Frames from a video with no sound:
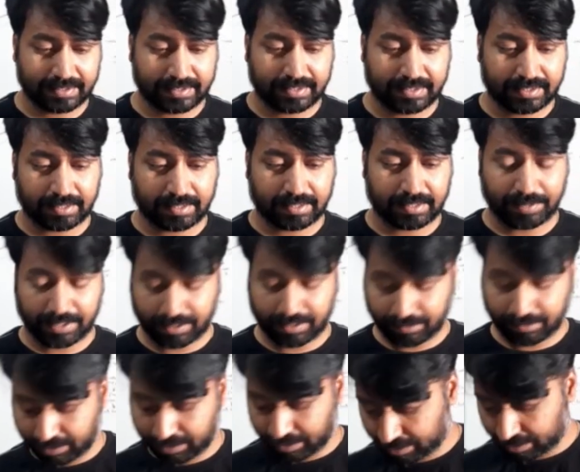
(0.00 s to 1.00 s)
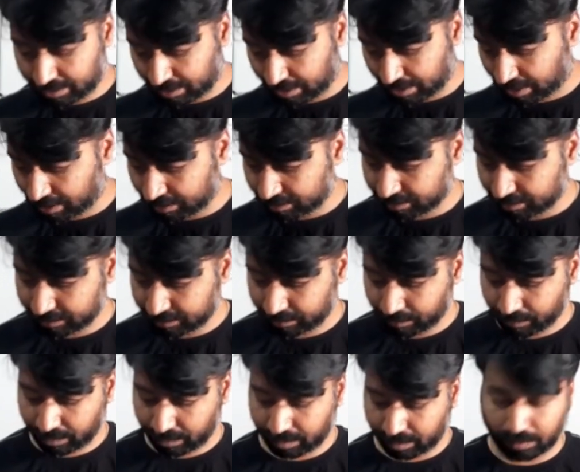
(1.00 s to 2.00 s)
can be given here as
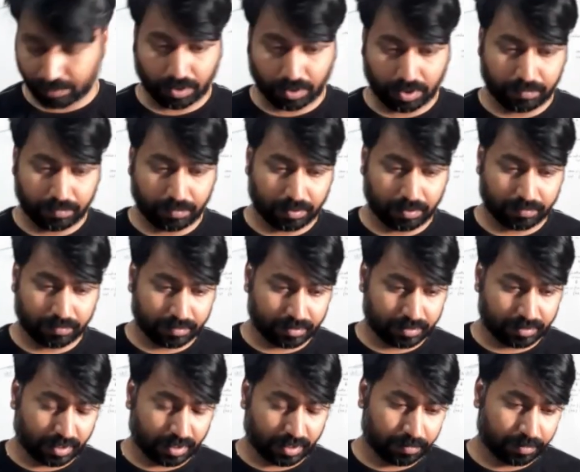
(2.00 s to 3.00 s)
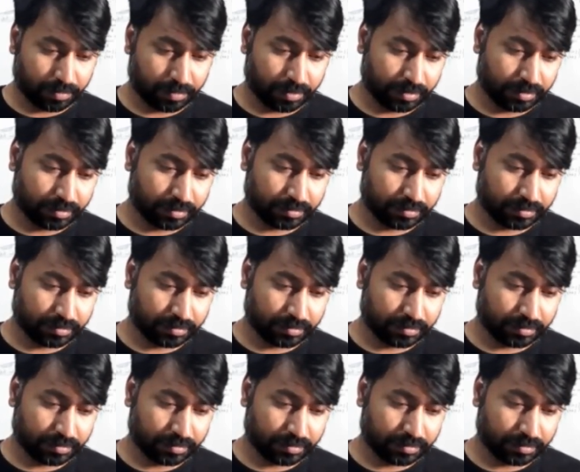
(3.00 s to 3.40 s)
the volume of the component,